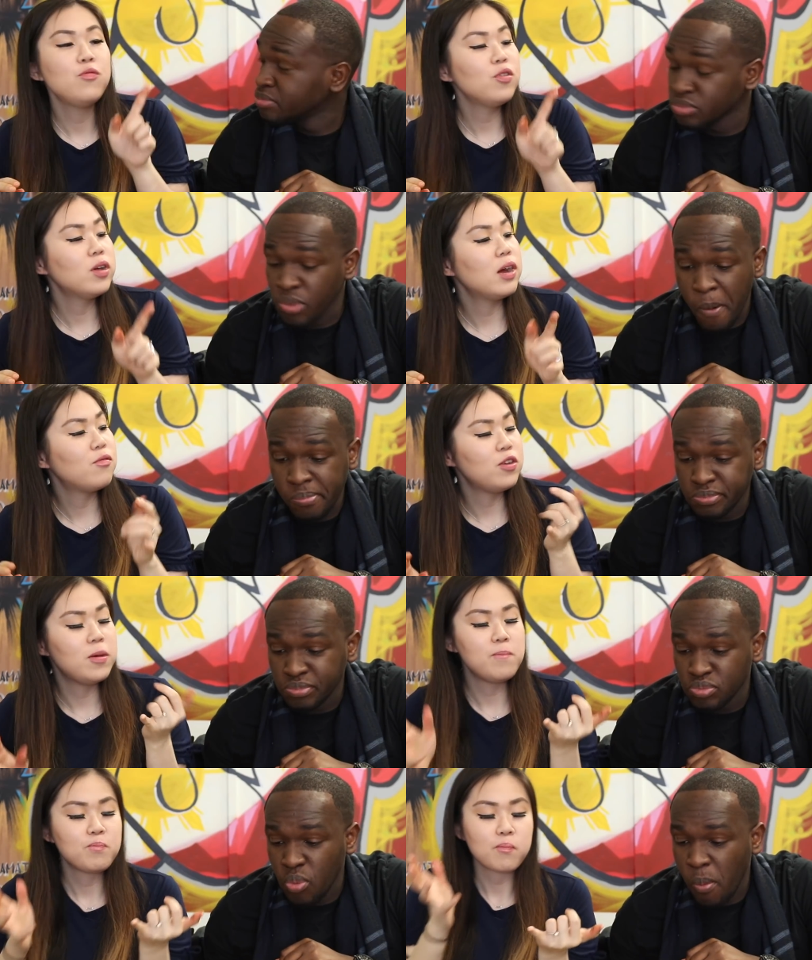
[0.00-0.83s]
Speaker 1: feel
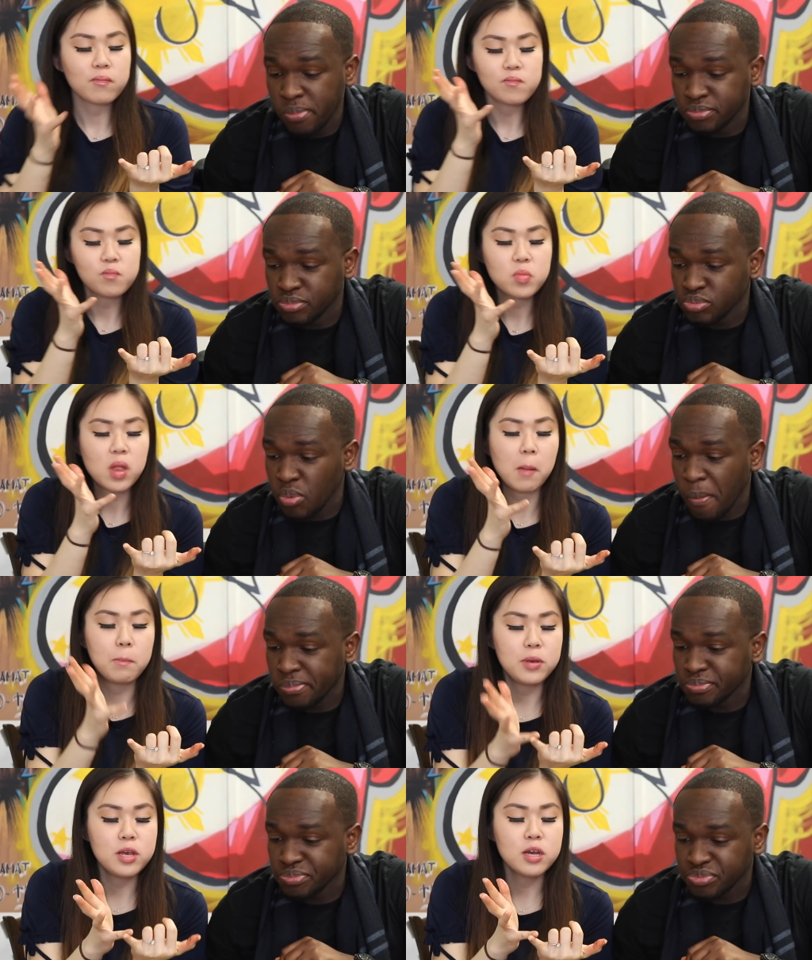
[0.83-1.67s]
every
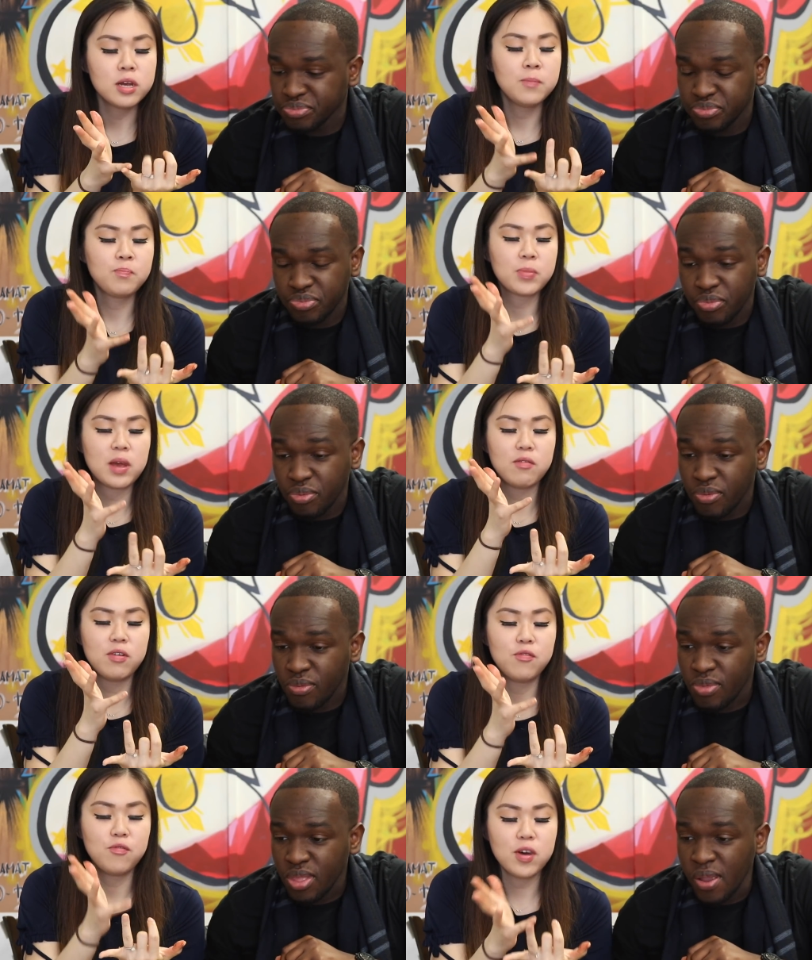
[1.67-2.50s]
beef,
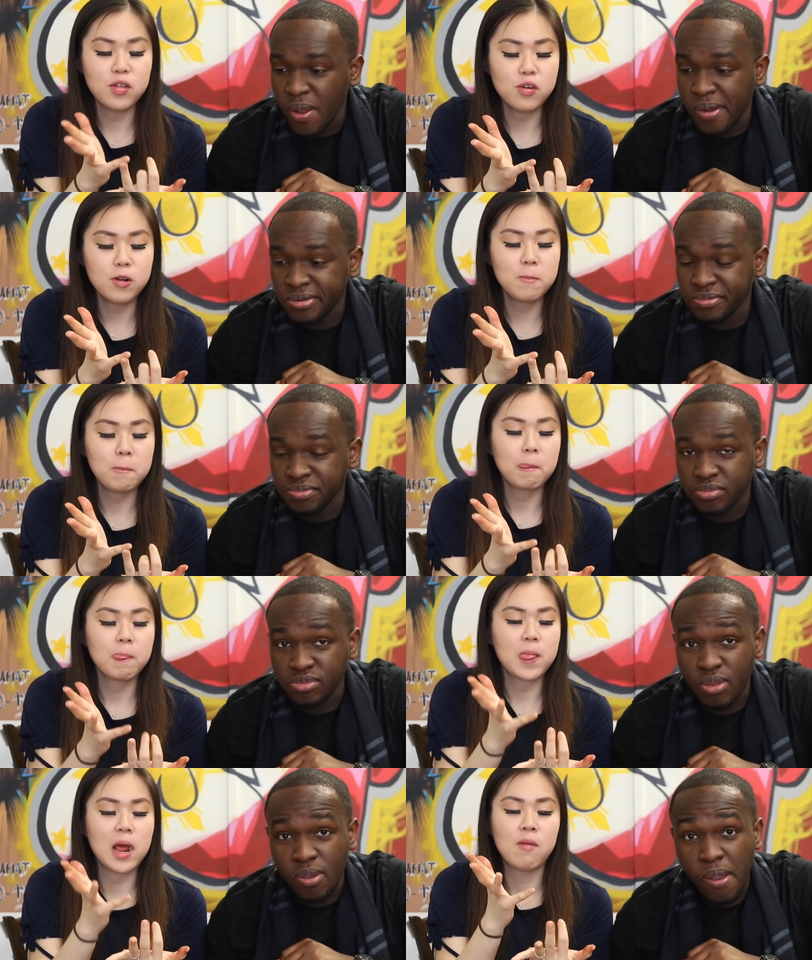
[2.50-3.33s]
every feather,
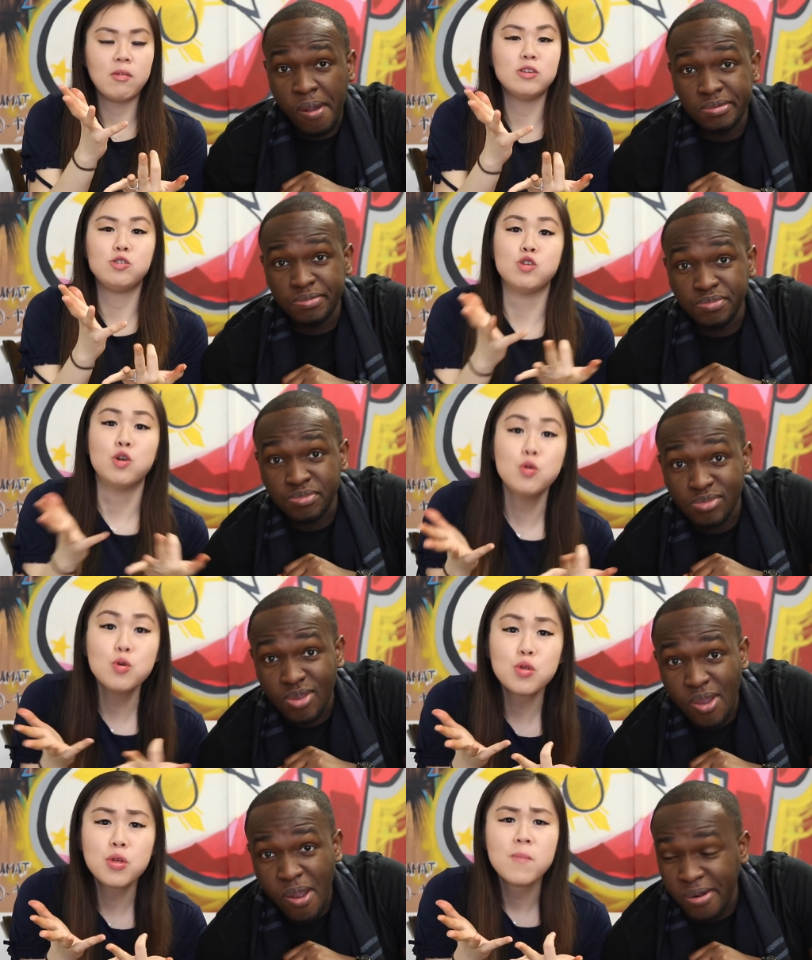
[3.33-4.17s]
every
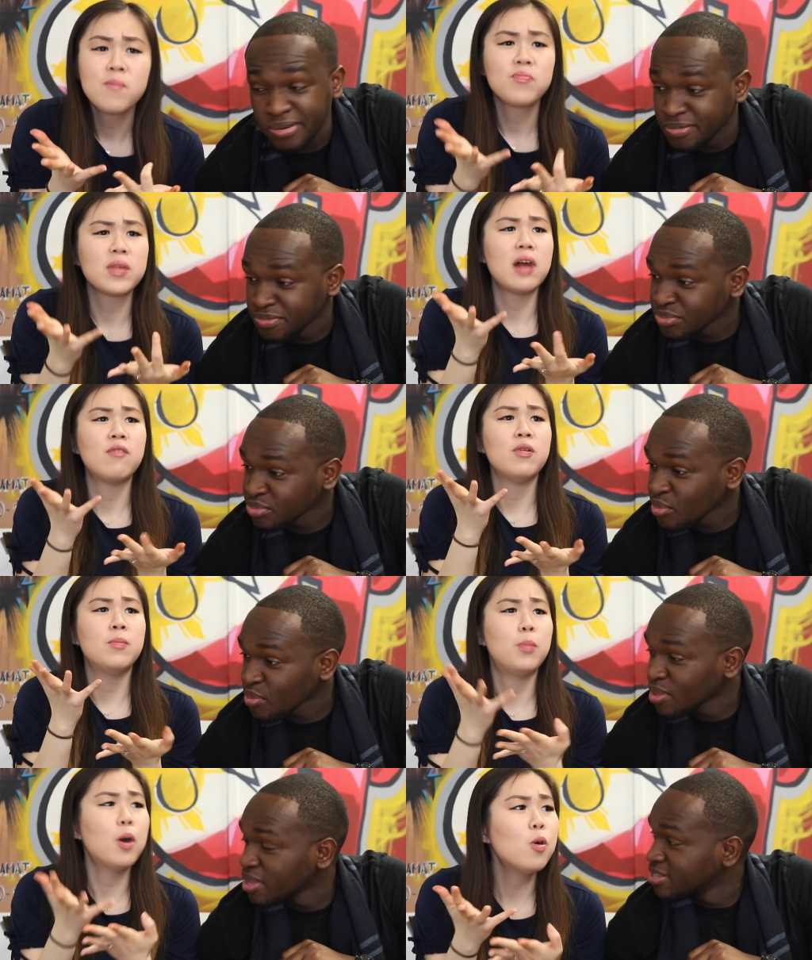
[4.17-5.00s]
tooth, every
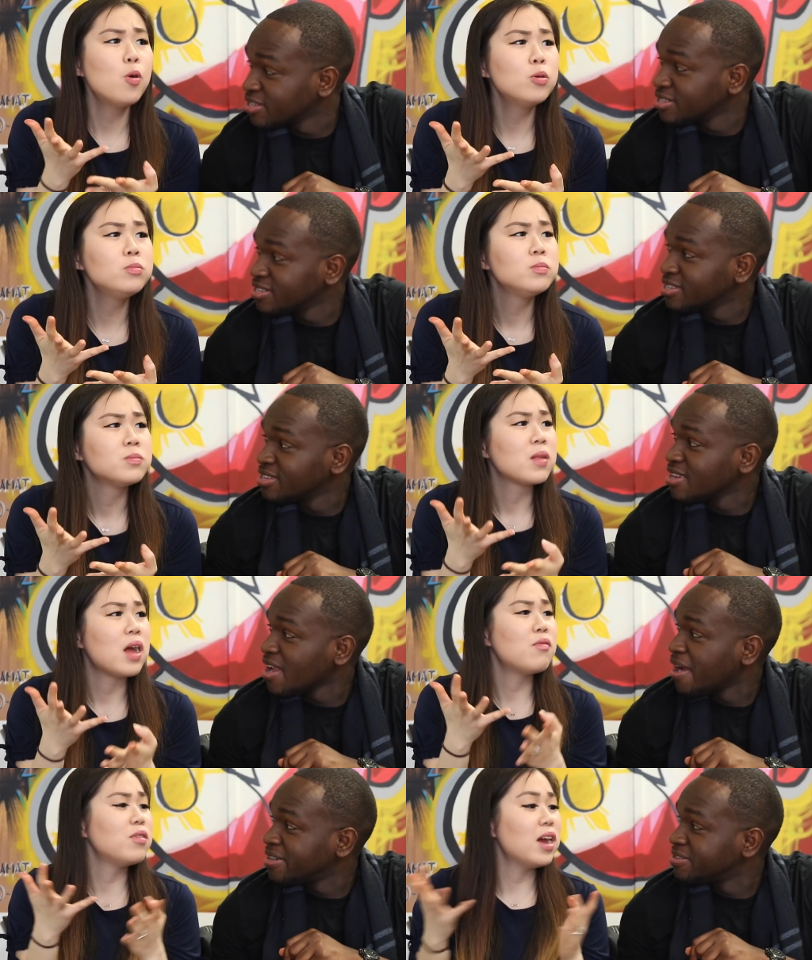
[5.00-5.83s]
bone,
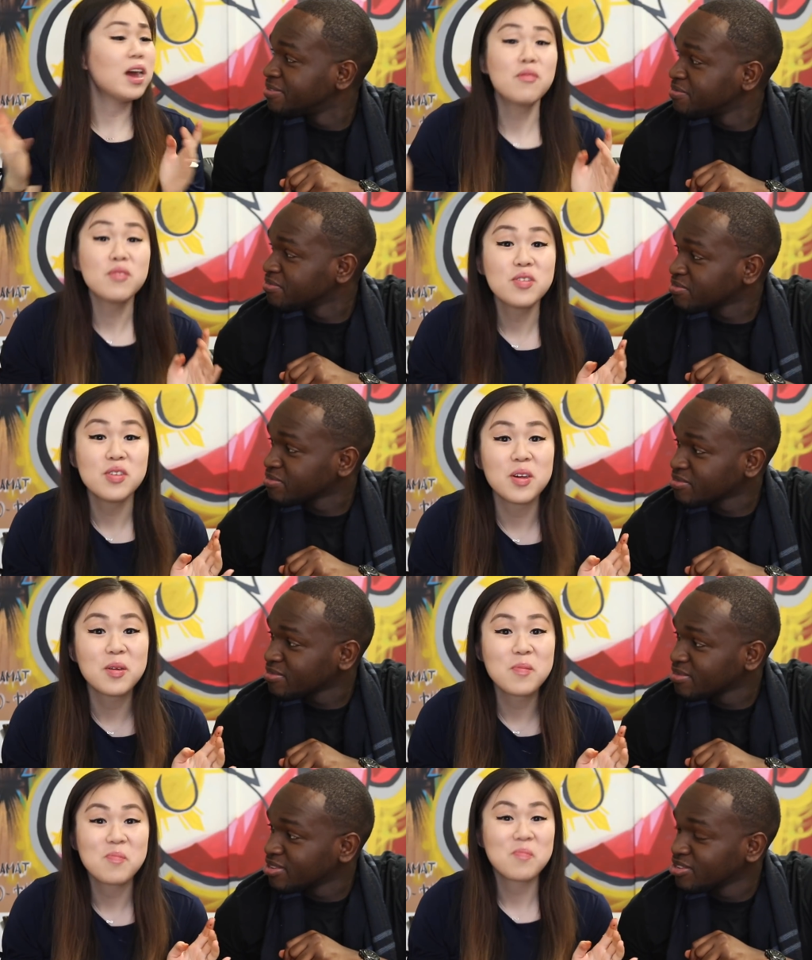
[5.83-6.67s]
every
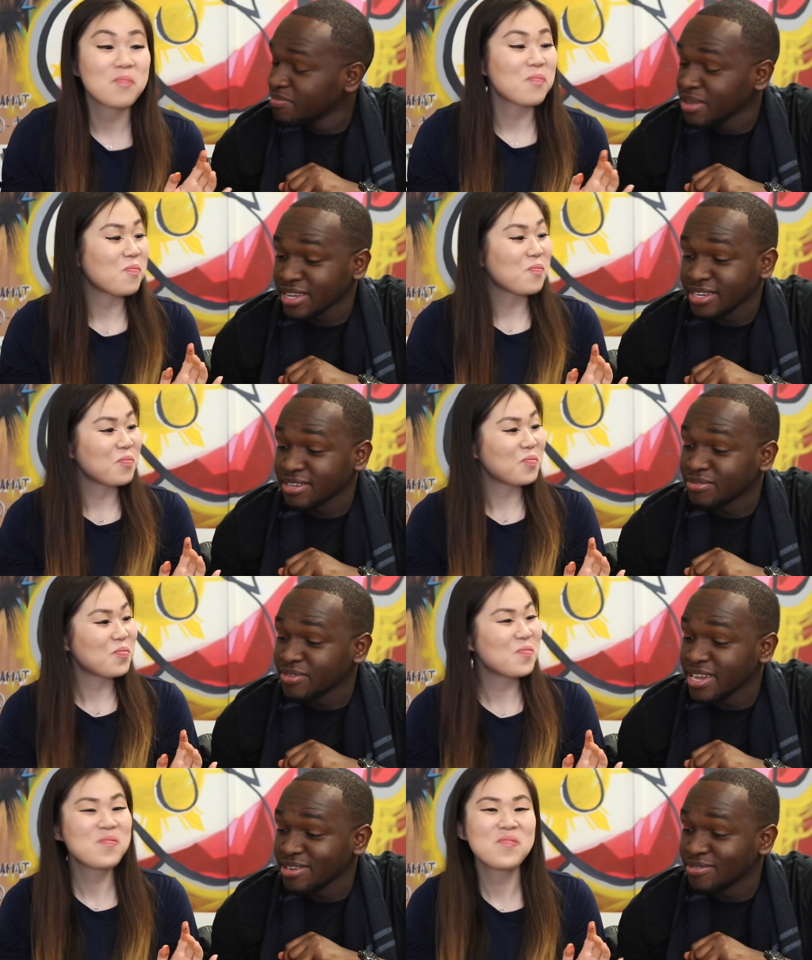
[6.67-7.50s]
everything. You're making it
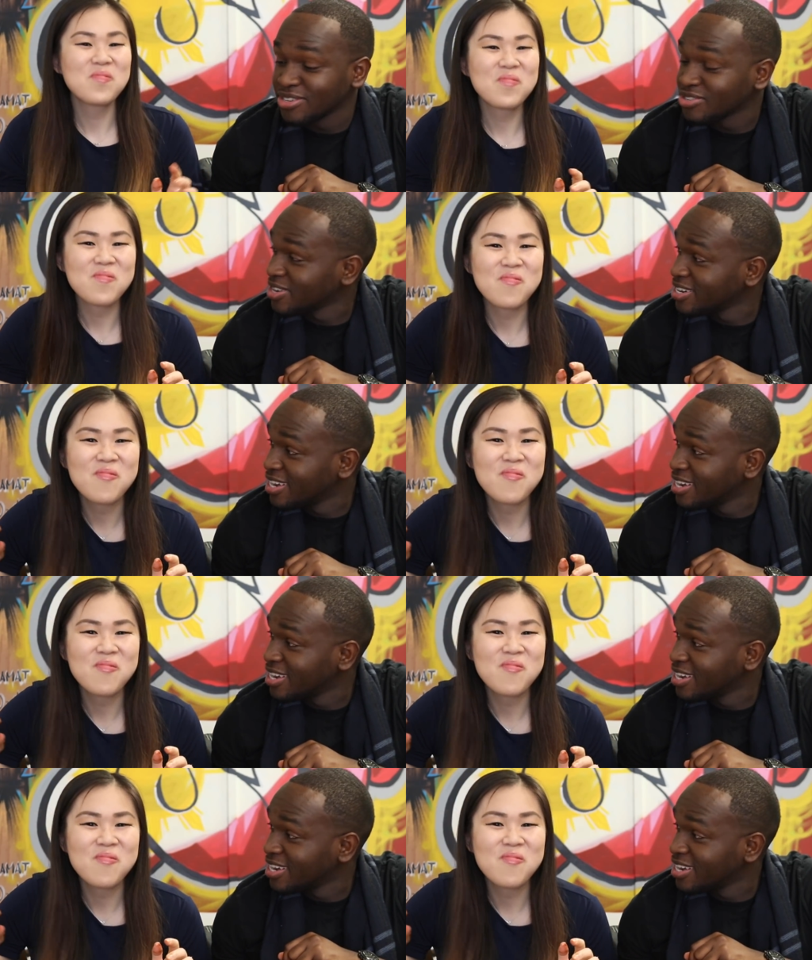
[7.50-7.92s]
Speaker 2: way worse right